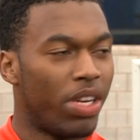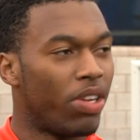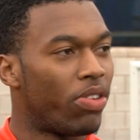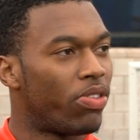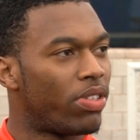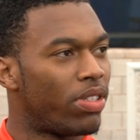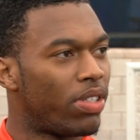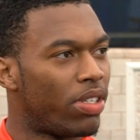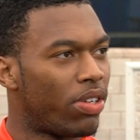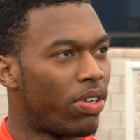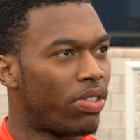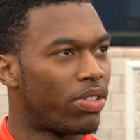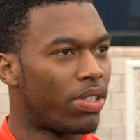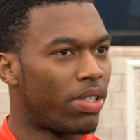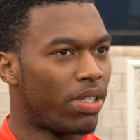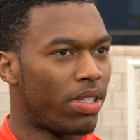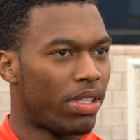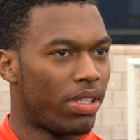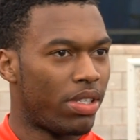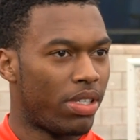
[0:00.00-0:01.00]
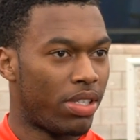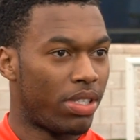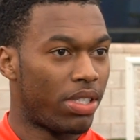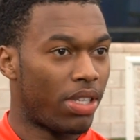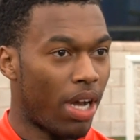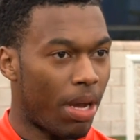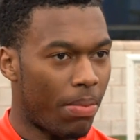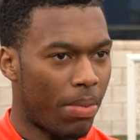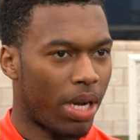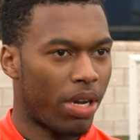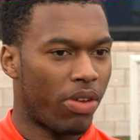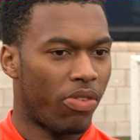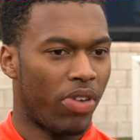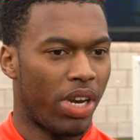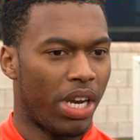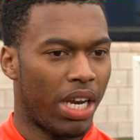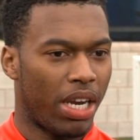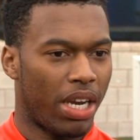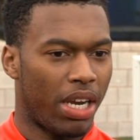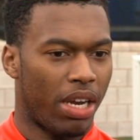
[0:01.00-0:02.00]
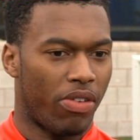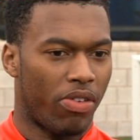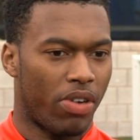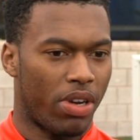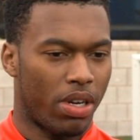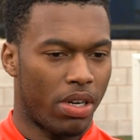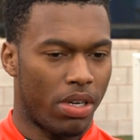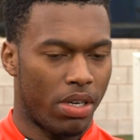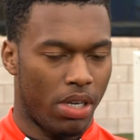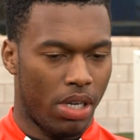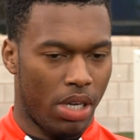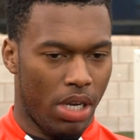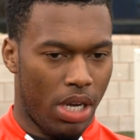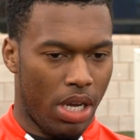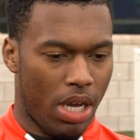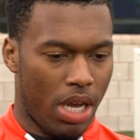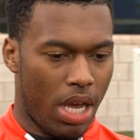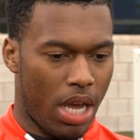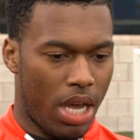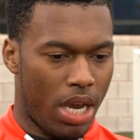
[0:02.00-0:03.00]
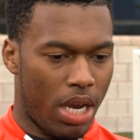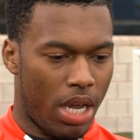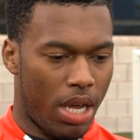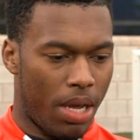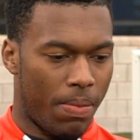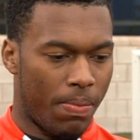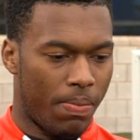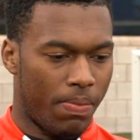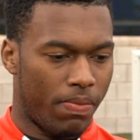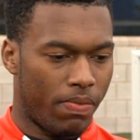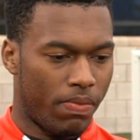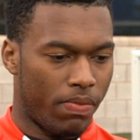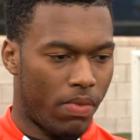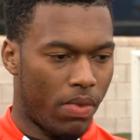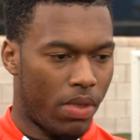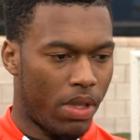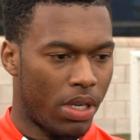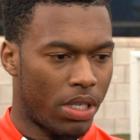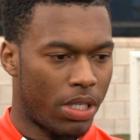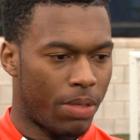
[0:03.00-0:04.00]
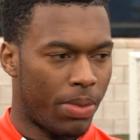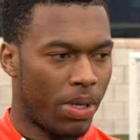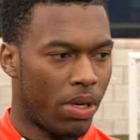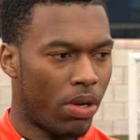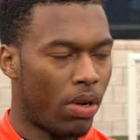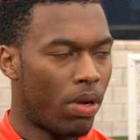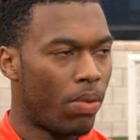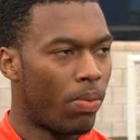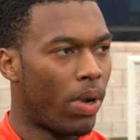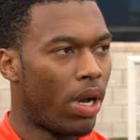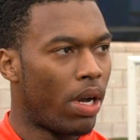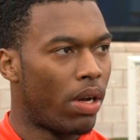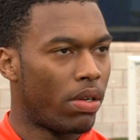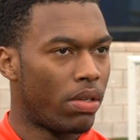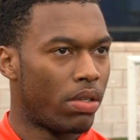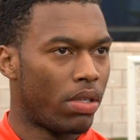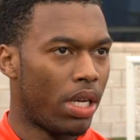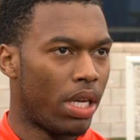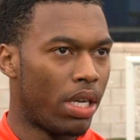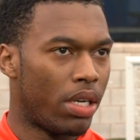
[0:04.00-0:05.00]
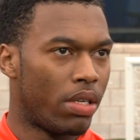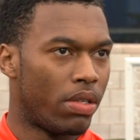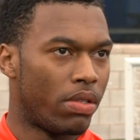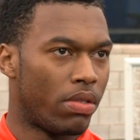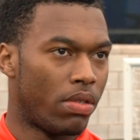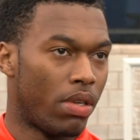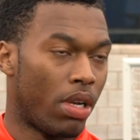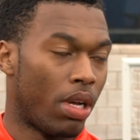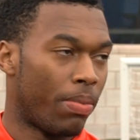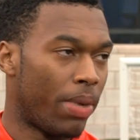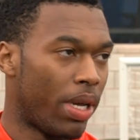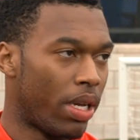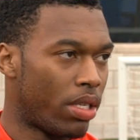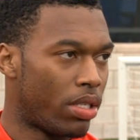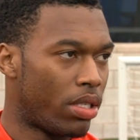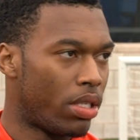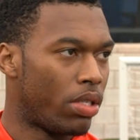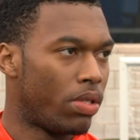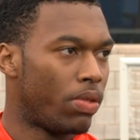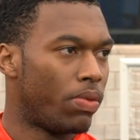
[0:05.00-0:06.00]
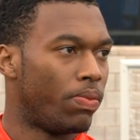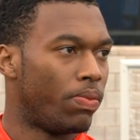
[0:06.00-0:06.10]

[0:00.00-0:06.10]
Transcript: good, to start my career here, and things have been going well, and long may it continue.